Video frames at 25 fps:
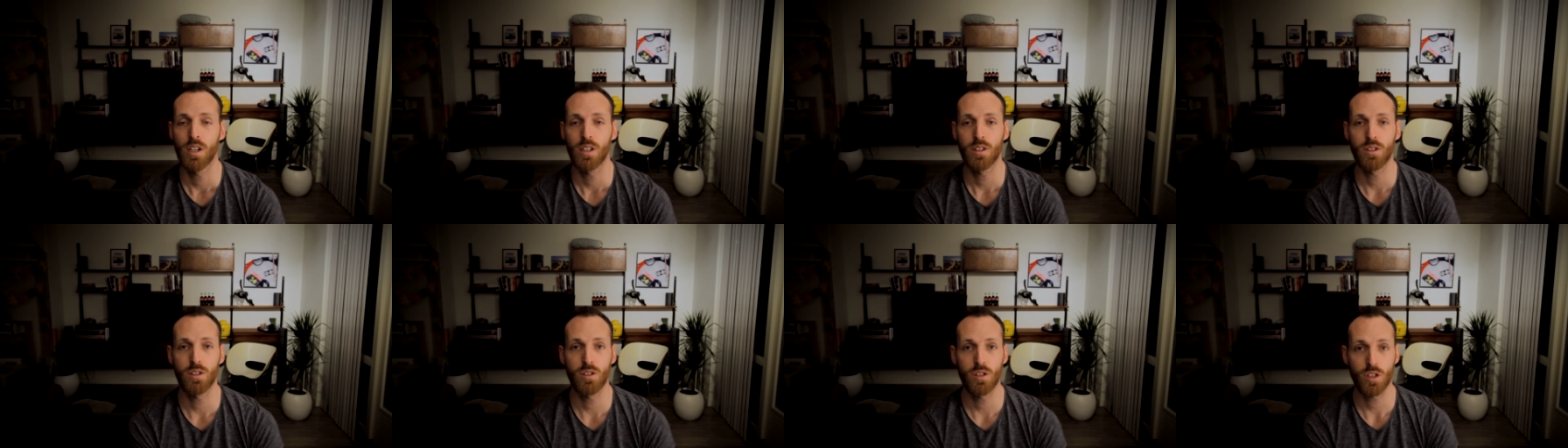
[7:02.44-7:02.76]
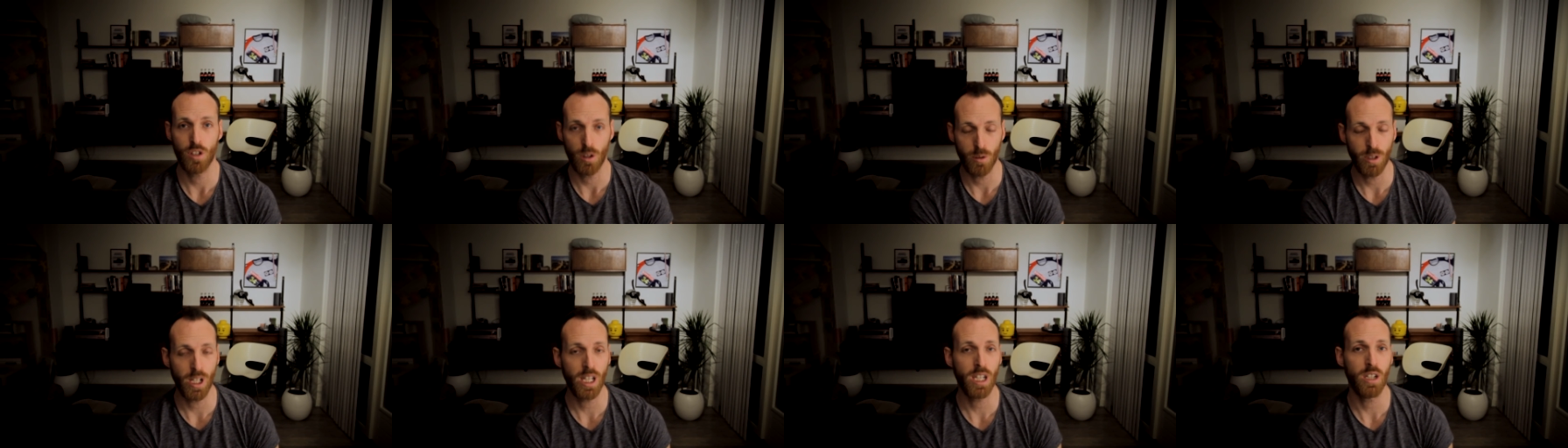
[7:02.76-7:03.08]

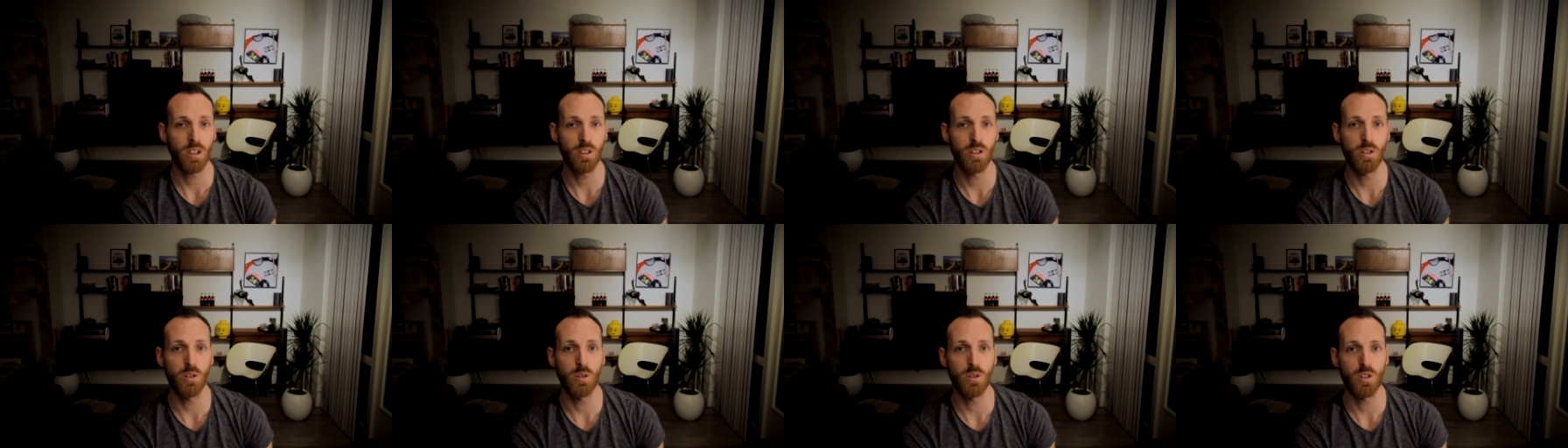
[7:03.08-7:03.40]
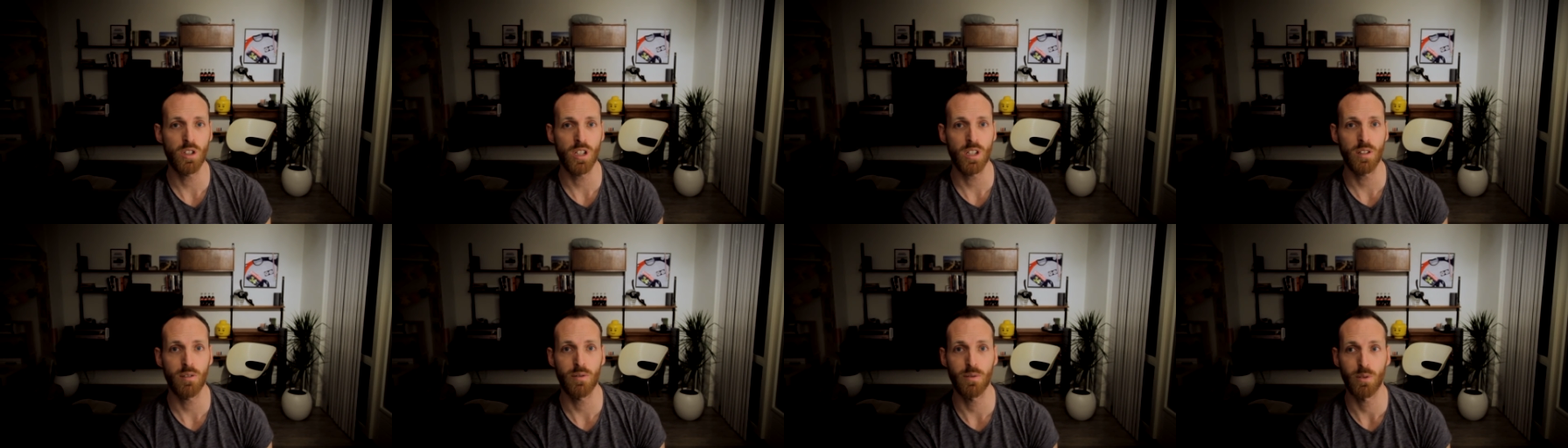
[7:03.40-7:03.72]
so they could use
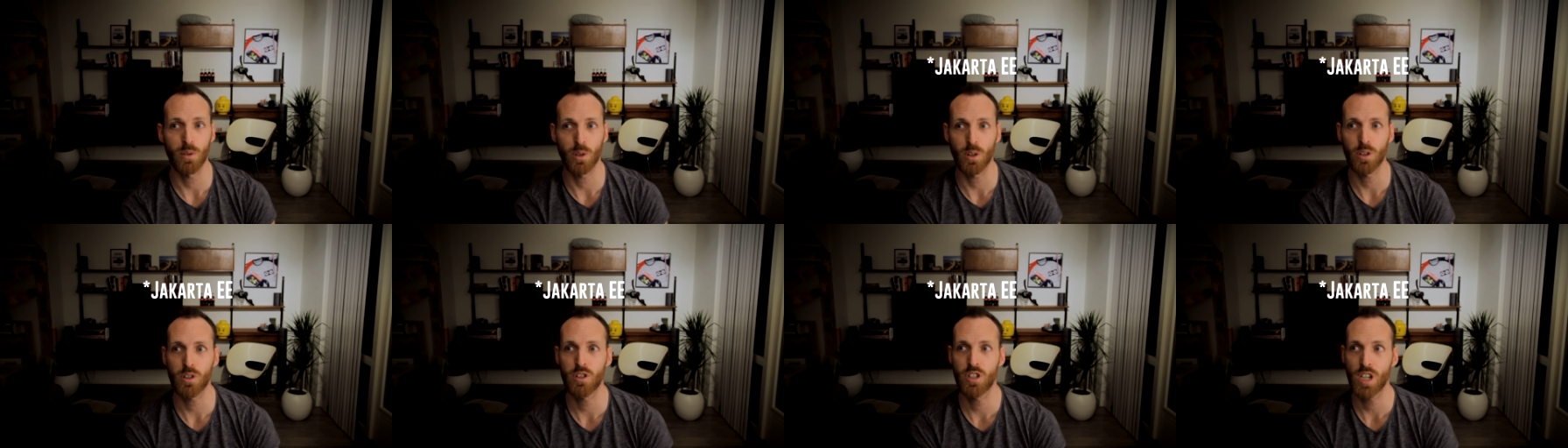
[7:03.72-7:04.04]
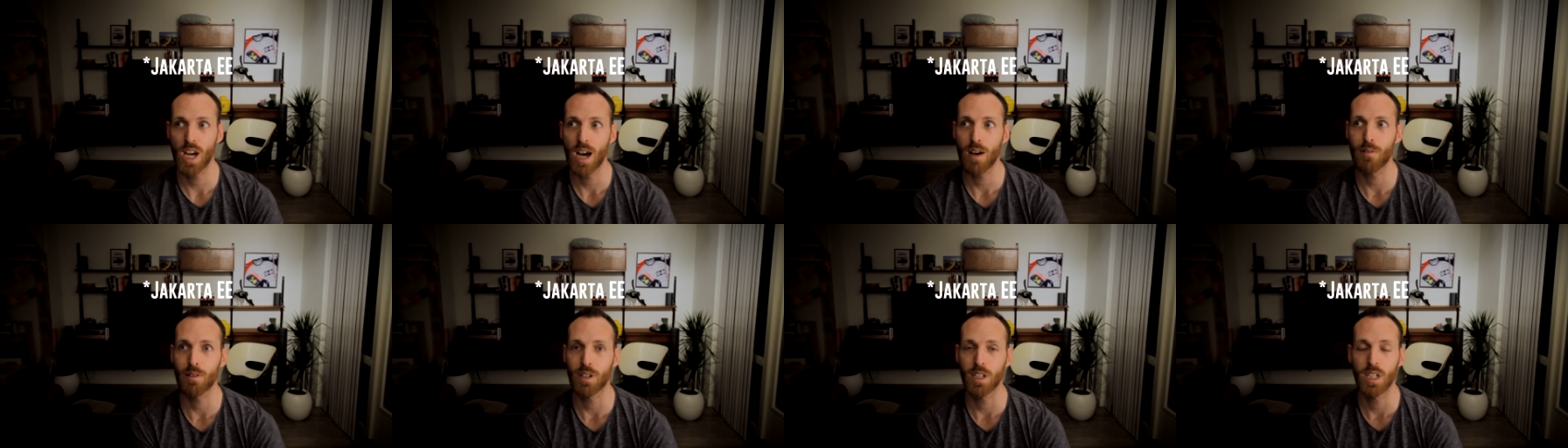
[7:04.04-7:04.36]
it for
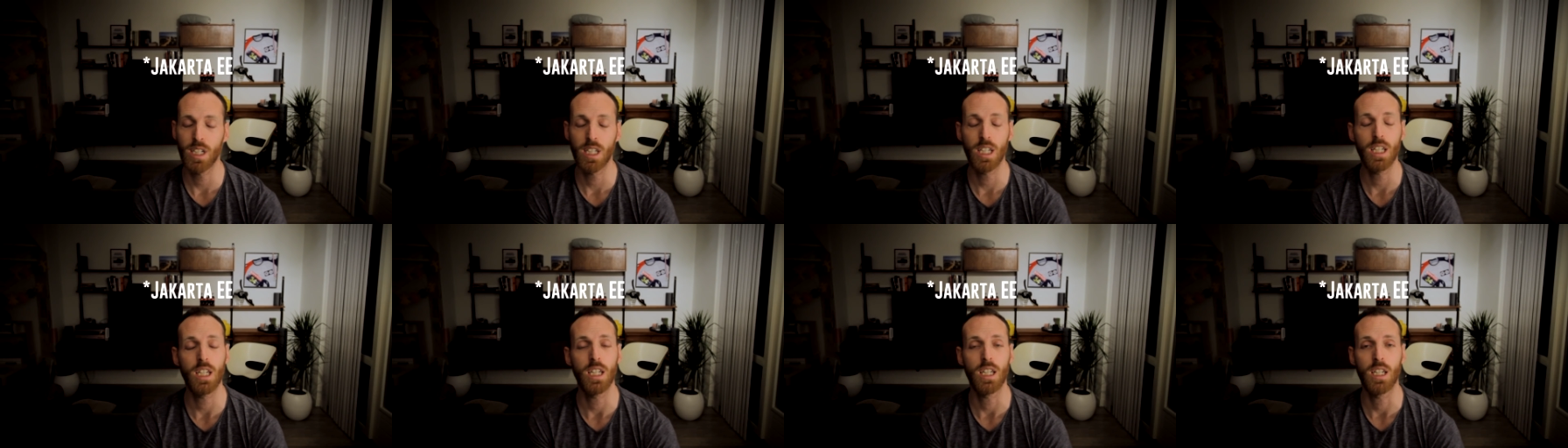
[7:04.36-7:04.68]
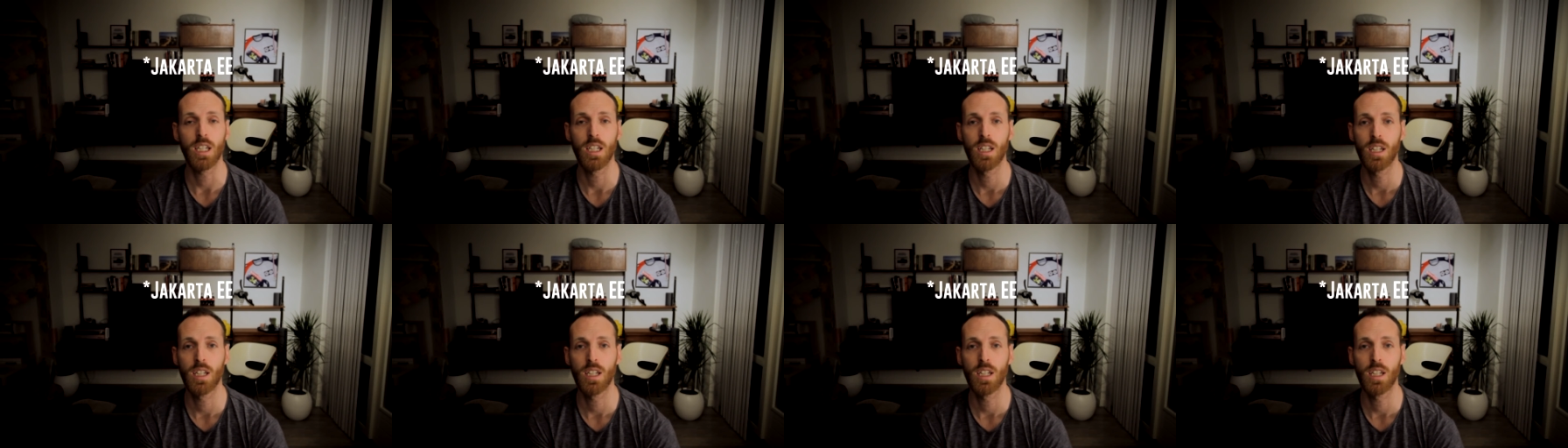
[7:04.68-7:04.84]
Java EE.